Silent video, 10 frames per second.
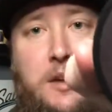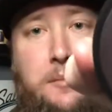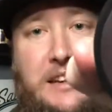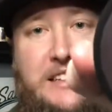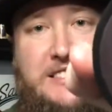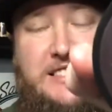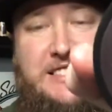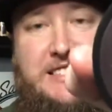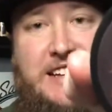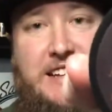because the
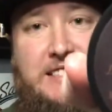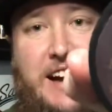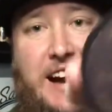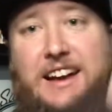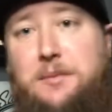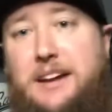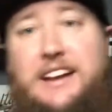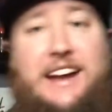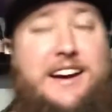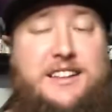scent I am
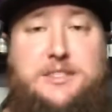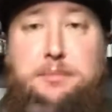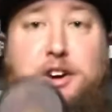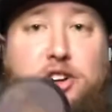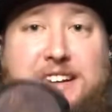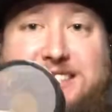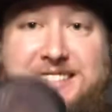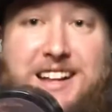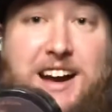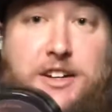getting out of this butter is
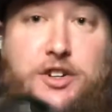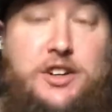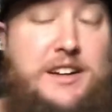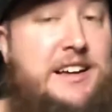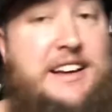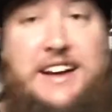not good.